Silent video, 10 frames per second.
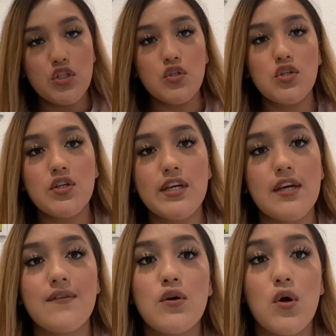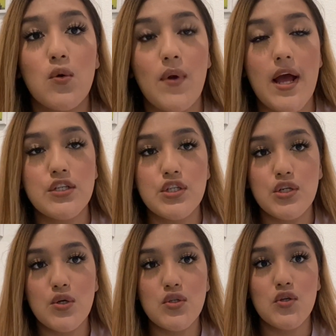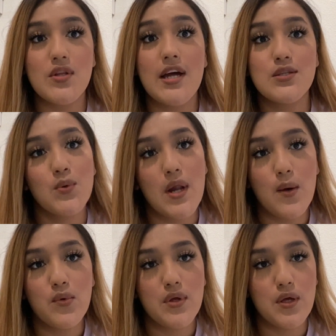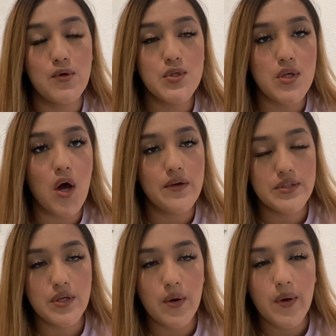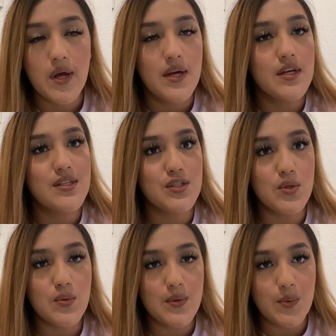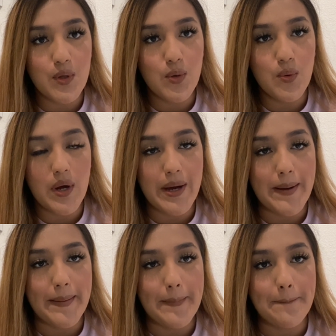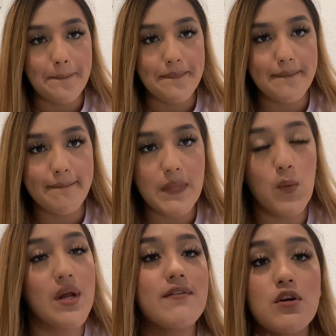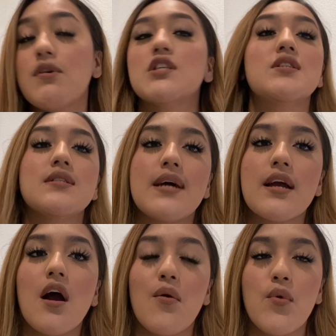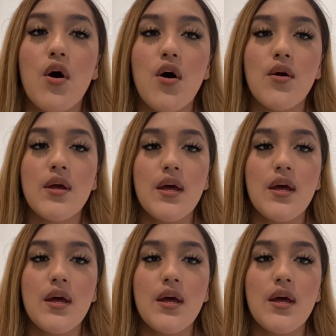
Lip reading: usually give you a rational, so that's what I would use also to review whatever questions I got wrong.